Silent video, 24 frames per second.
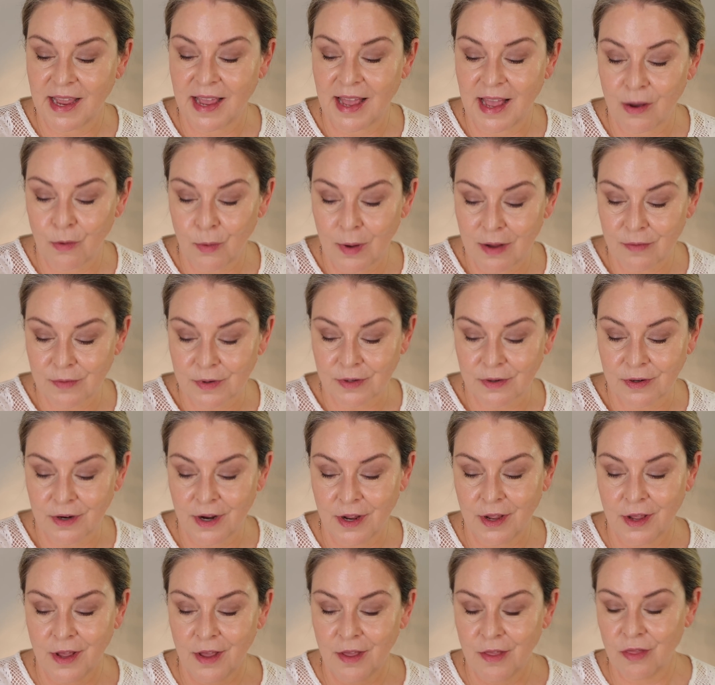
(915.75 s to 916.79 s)
However,
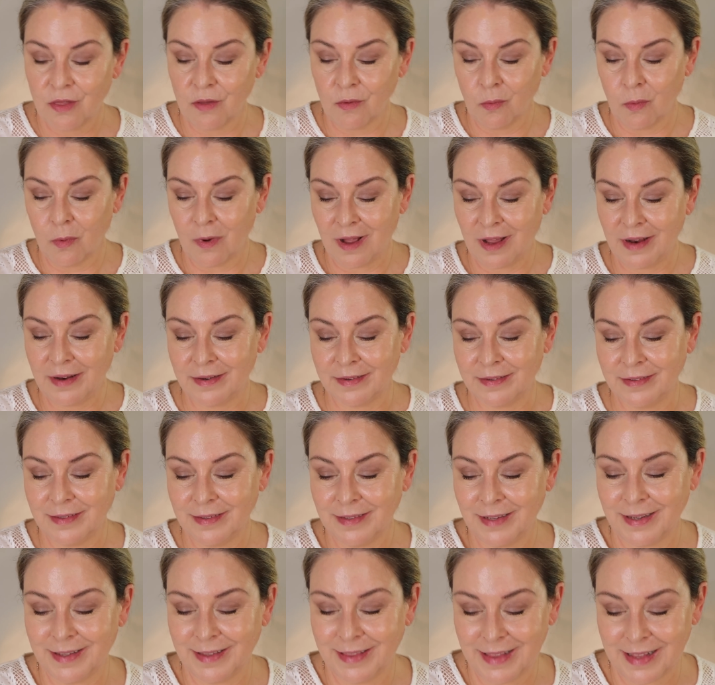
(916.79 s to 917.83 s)
the
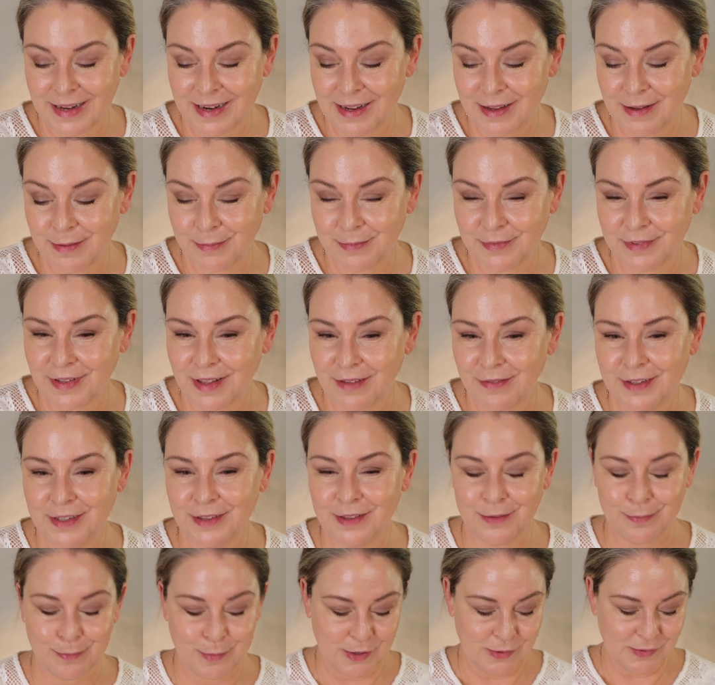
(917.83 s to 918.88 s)
one that I am loving
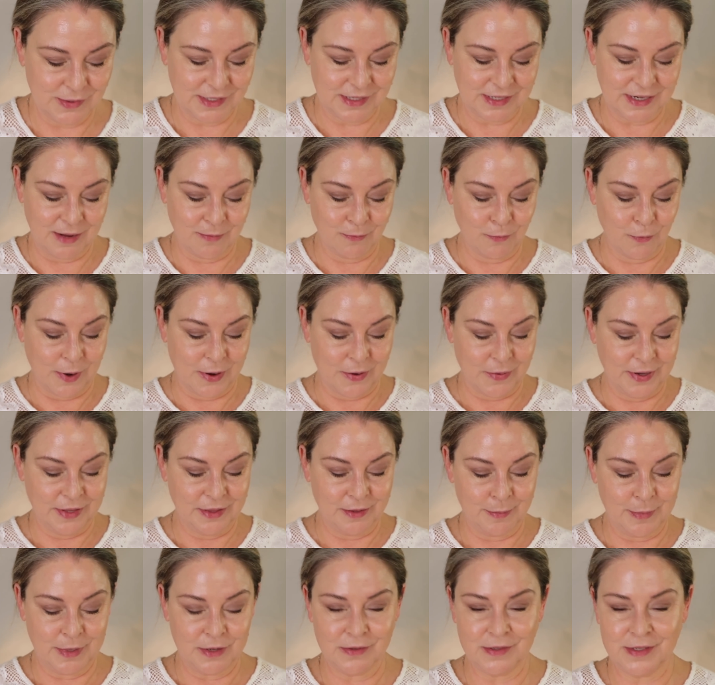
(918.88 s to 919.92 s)
the most, that I'm wearing the
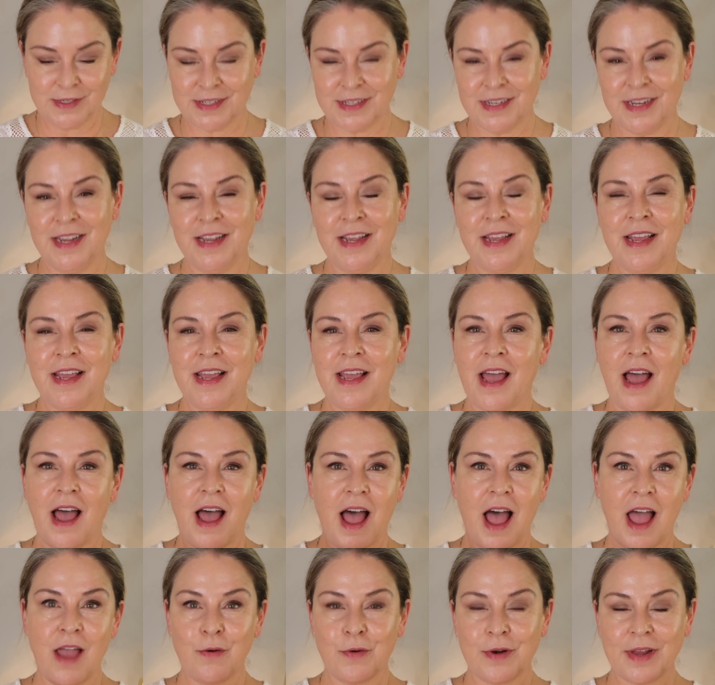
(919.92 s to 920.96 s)
most,
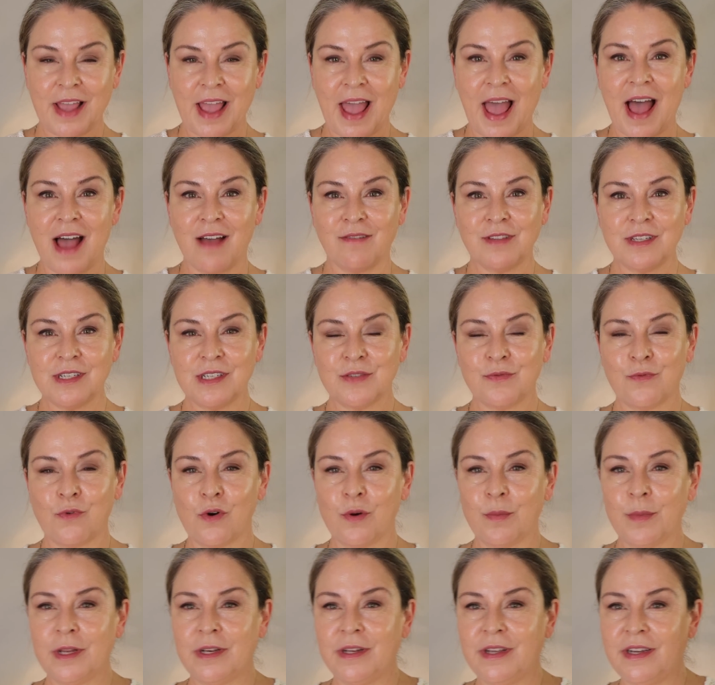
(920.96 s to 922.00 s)
I already have this
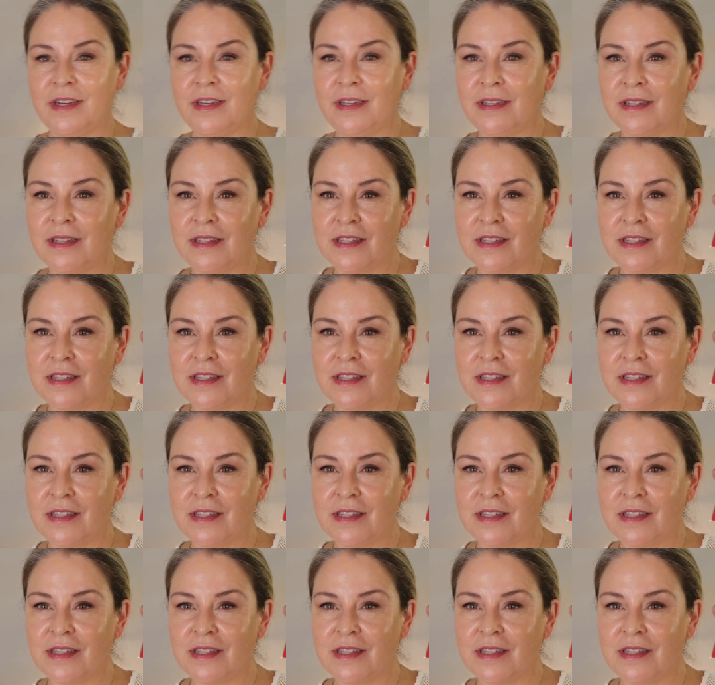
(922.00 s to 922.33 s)
formula.